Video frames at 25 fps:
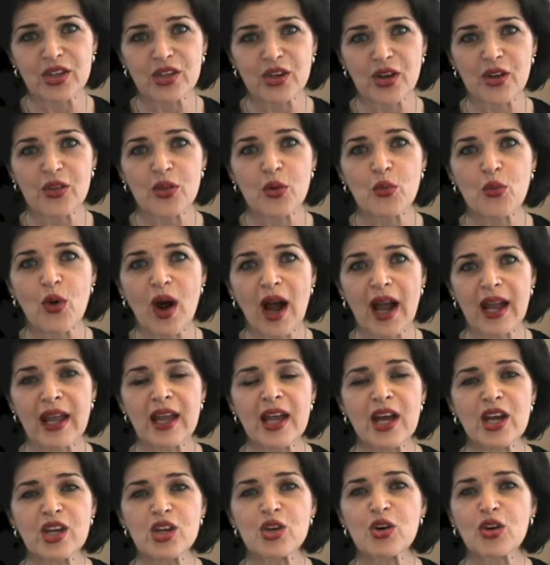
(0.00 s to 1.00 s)
you know, the way
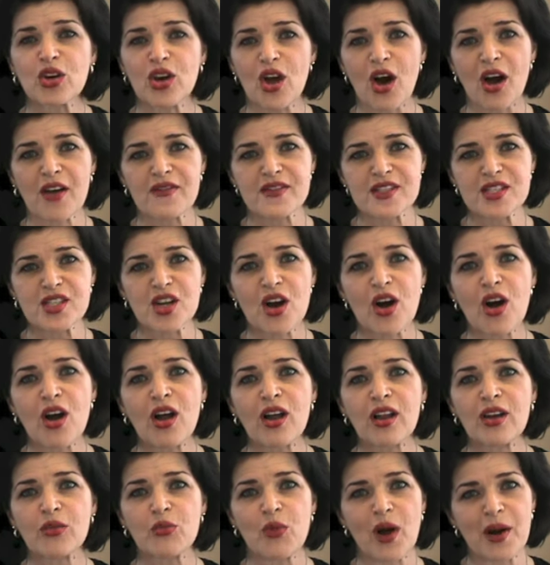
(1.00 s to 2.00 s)
your
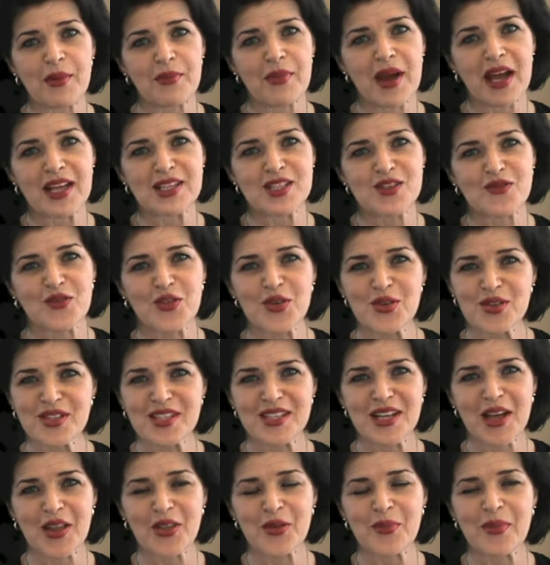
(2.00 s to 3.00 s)
lifestyle, one man's food's
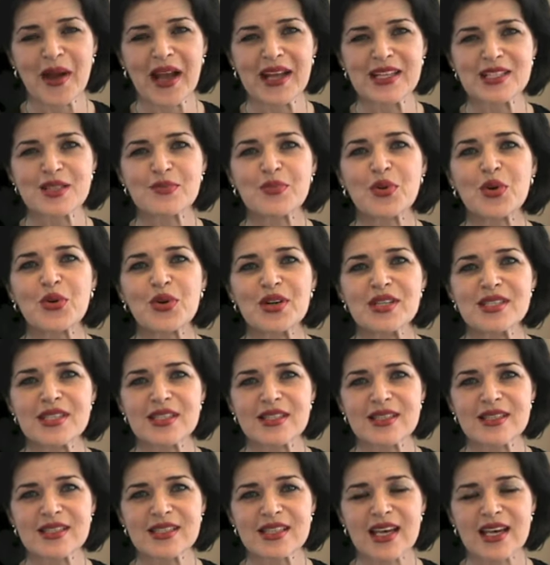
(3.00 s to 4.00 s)
another man's
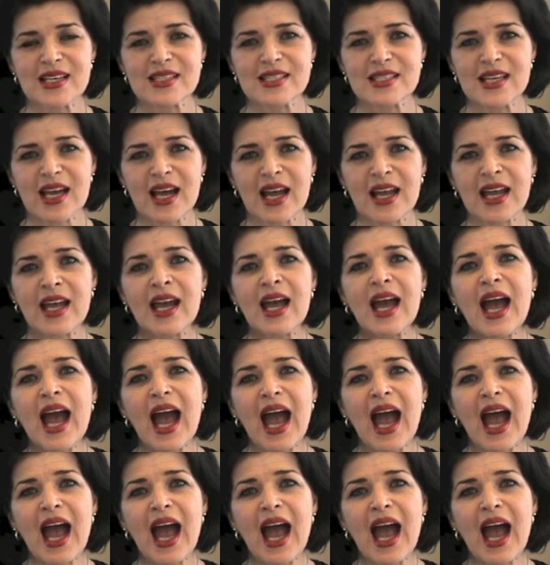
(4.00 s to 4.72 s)
poison as they say.